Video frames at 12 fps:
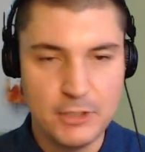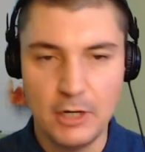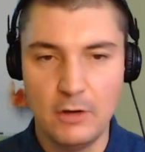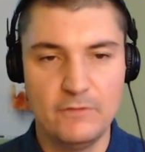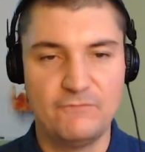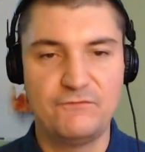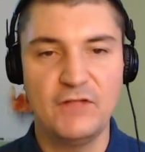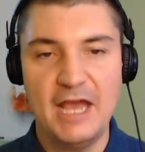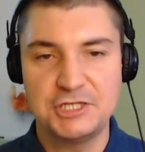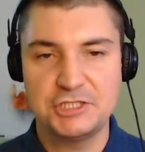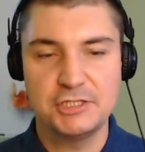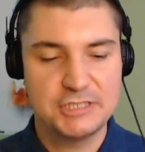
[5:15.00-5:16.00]
you know the
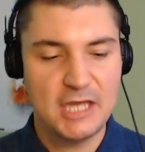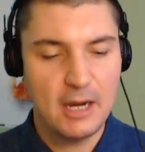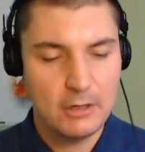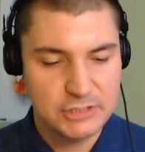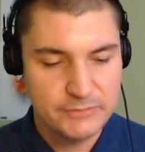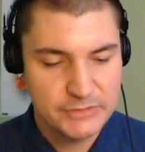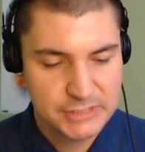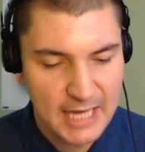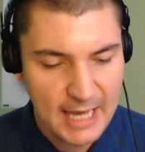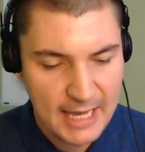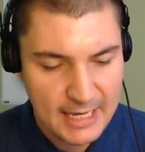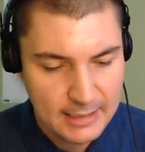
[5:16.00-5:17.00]
flashing stars in the
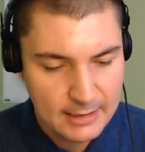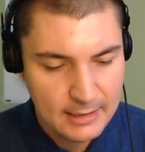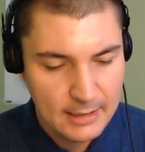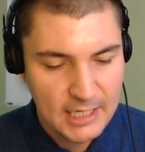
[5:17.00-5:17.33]
sky.